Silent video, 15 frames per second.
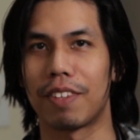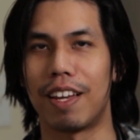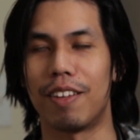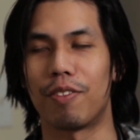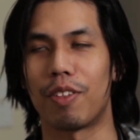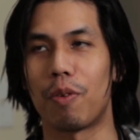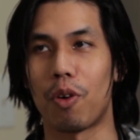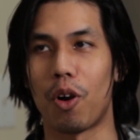
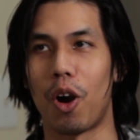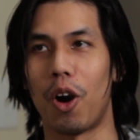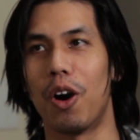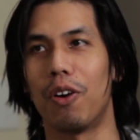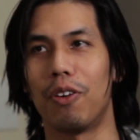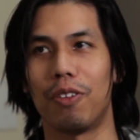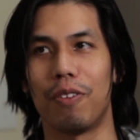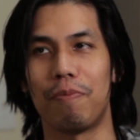They were
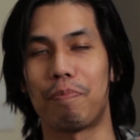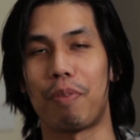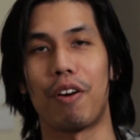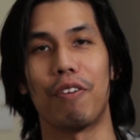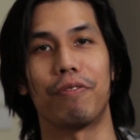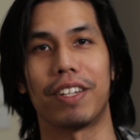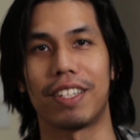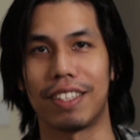all
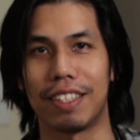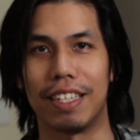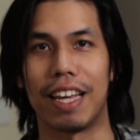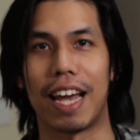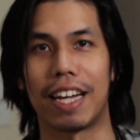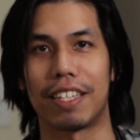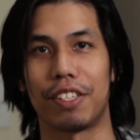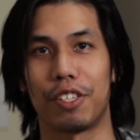perfectly
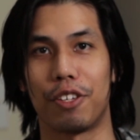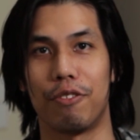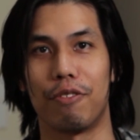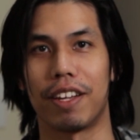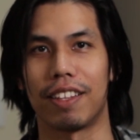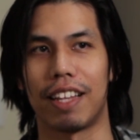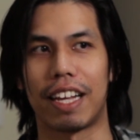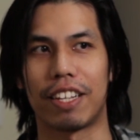
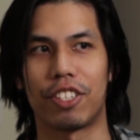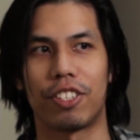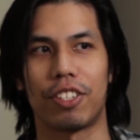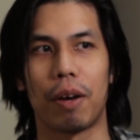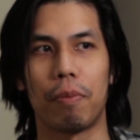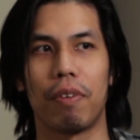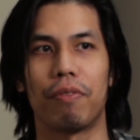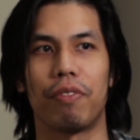executed. Like,
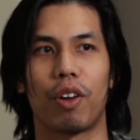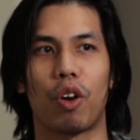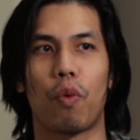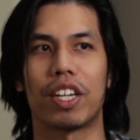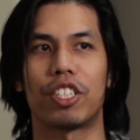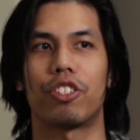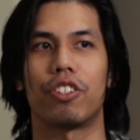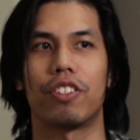some of the
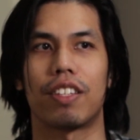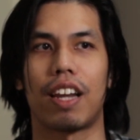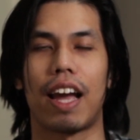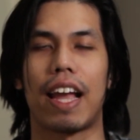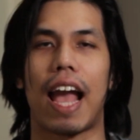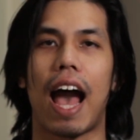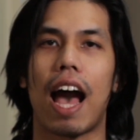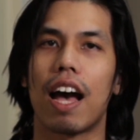questions that
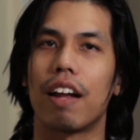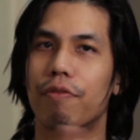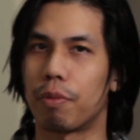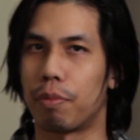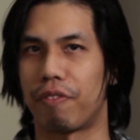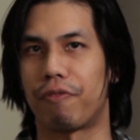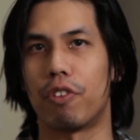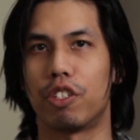I had
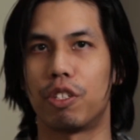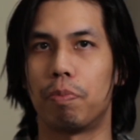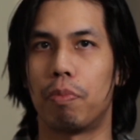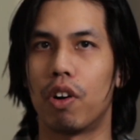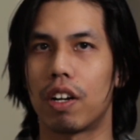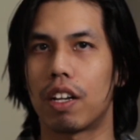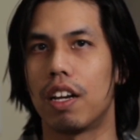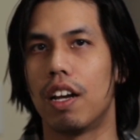from the first
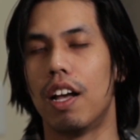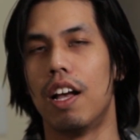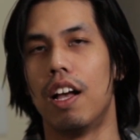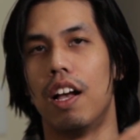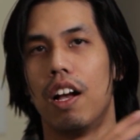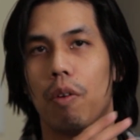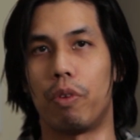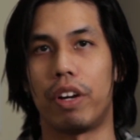book
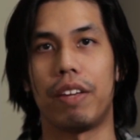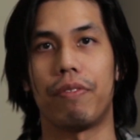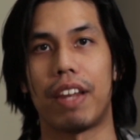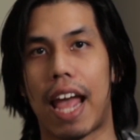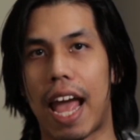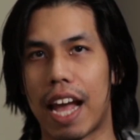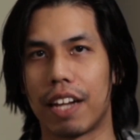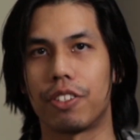were even
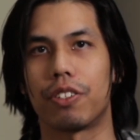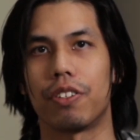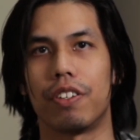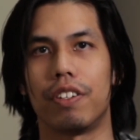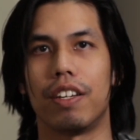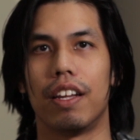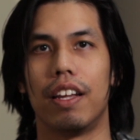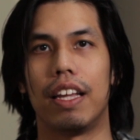
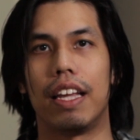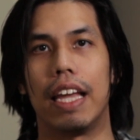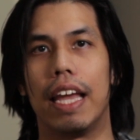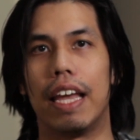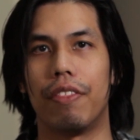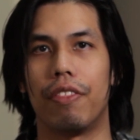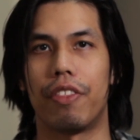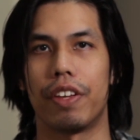answered
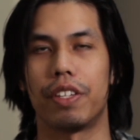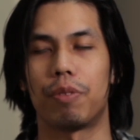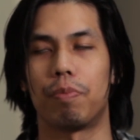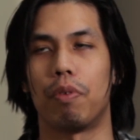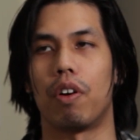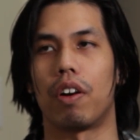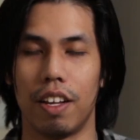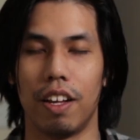in this
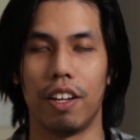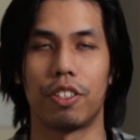book.